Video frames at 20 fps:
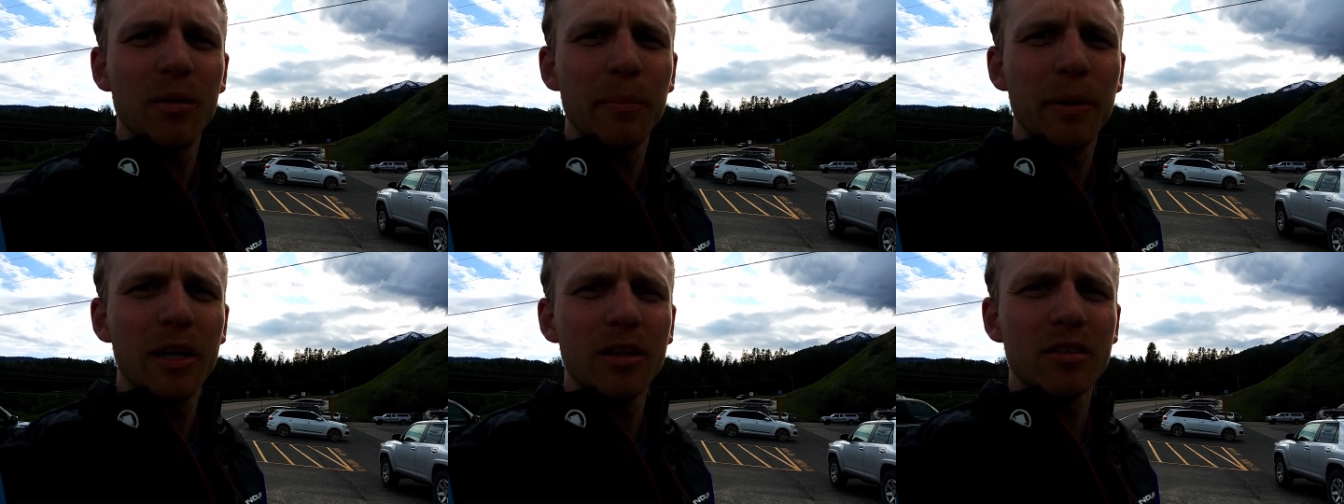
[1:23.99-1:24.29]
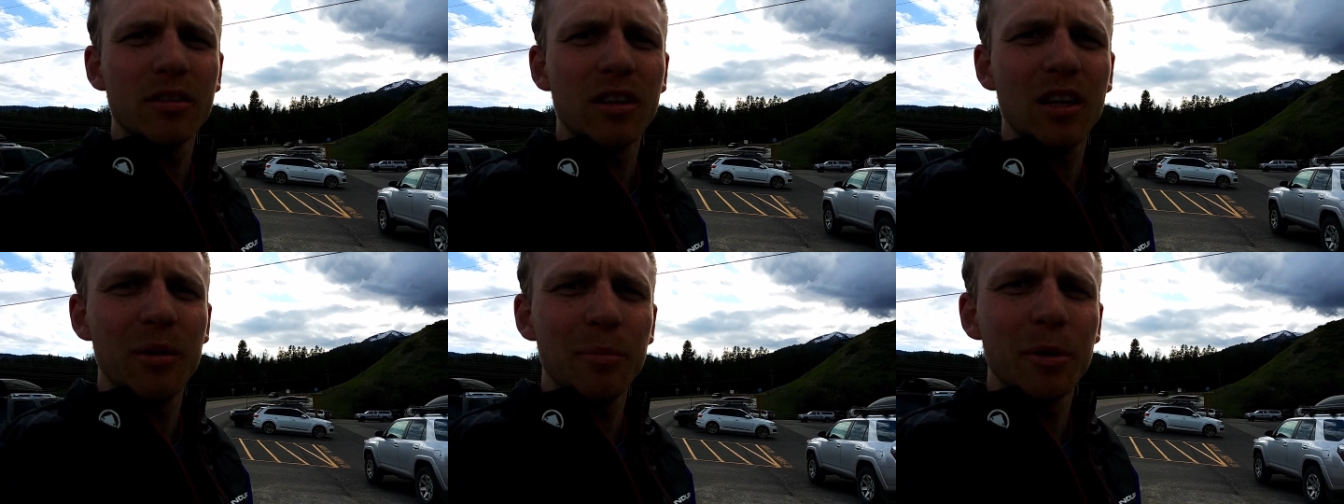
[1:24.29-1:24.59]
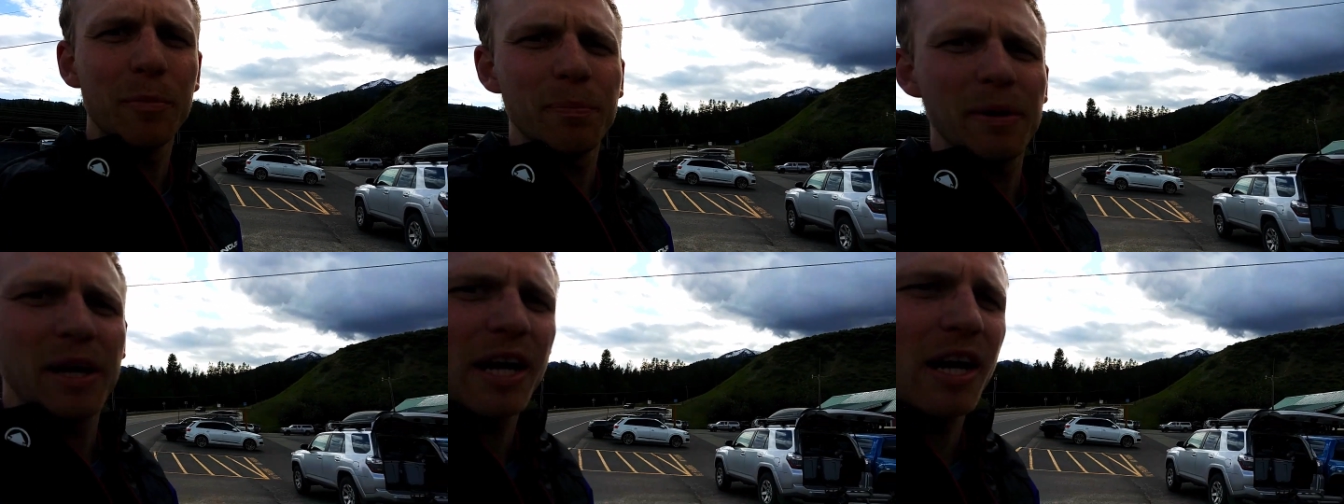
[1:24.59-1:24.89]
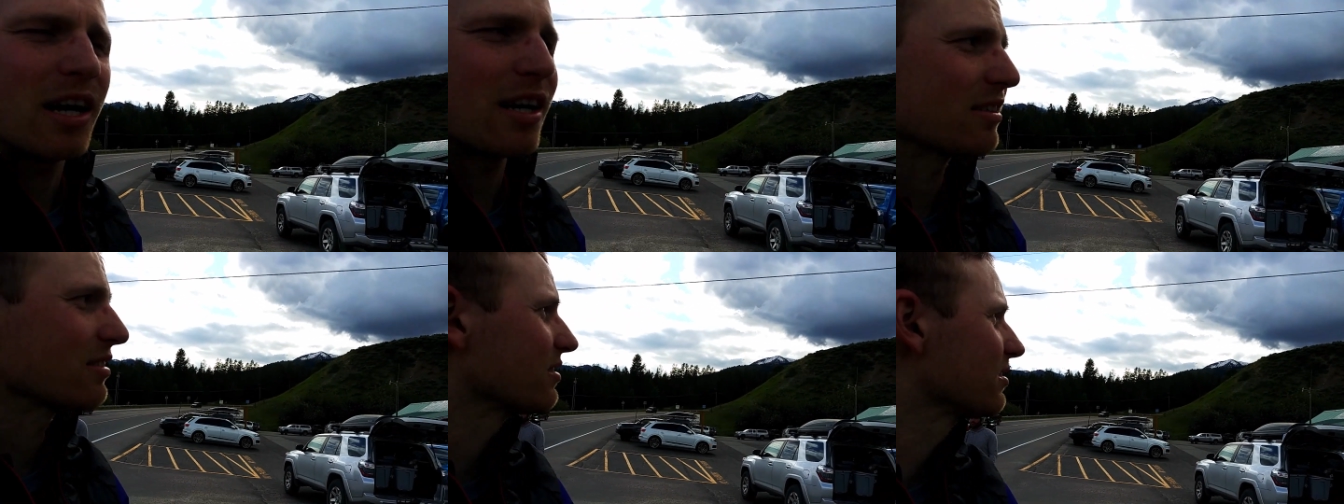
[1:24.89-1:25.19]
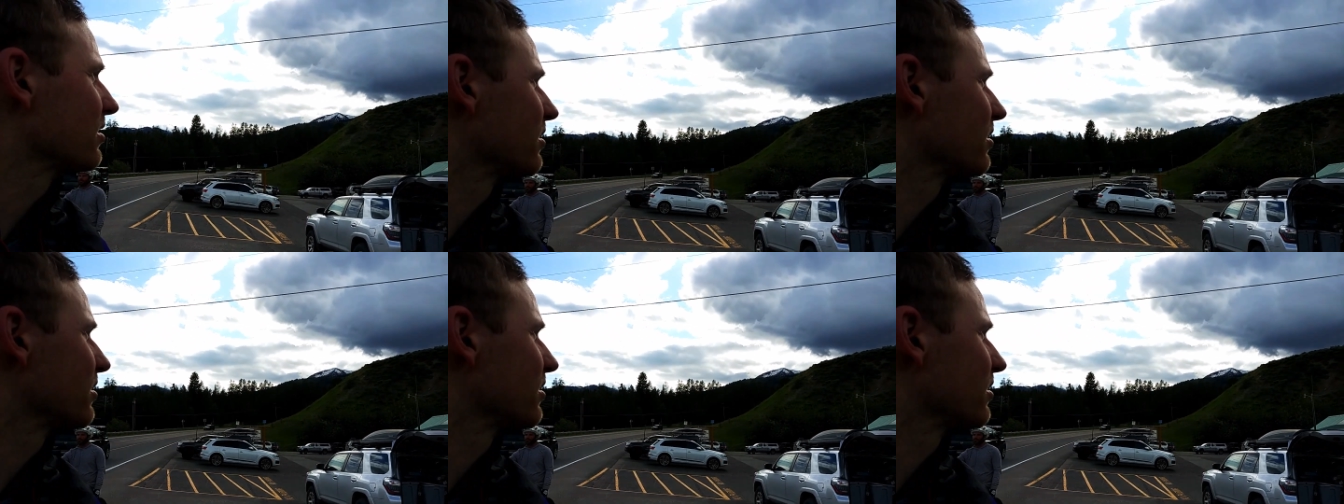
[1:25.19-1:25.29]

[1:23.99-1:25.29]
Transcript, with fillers: About to the pass.